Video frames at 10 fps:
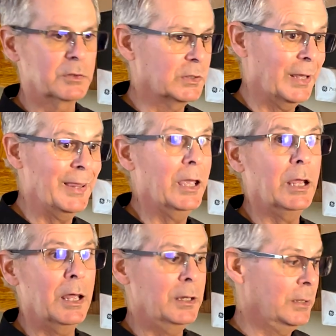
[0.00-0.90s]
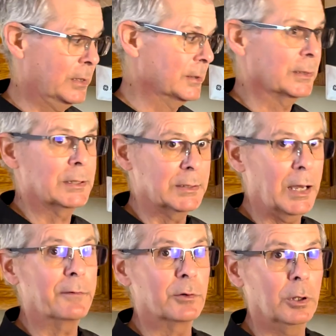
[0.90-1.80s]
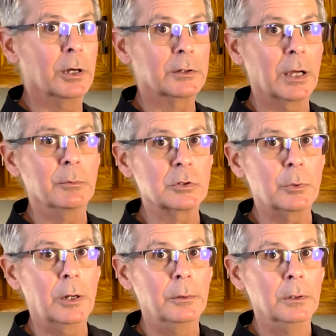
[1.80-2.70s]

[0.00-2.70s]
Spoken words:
because it stays hot for a long time as well.